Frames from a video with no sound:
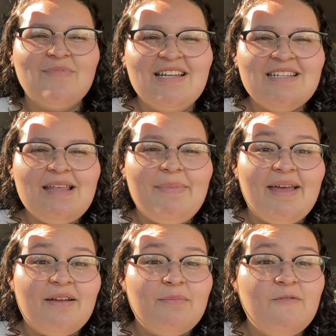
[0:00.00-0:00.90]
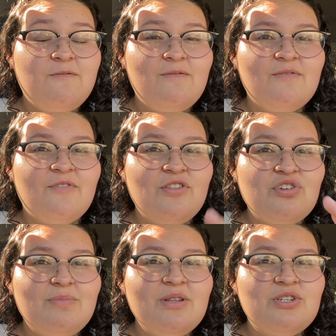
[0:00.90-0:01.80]
I take that back. Bef- for the
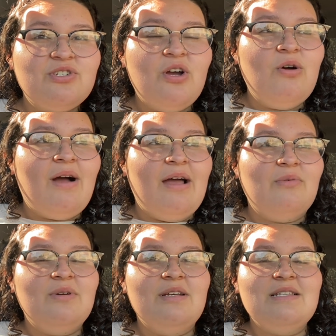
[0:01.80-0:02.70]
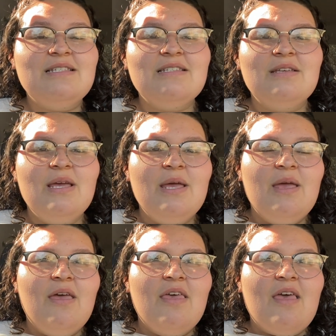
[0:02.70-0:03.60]
triplet show, I was
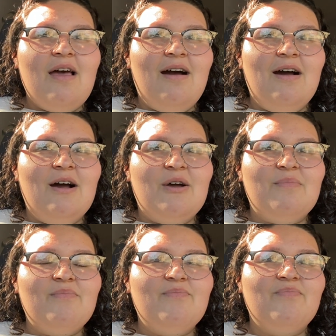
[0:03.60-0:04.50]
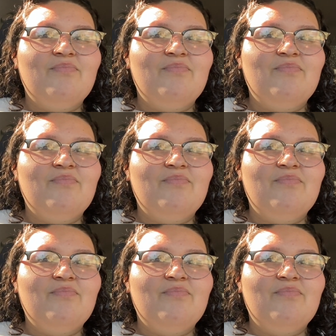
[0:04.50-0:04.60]
um,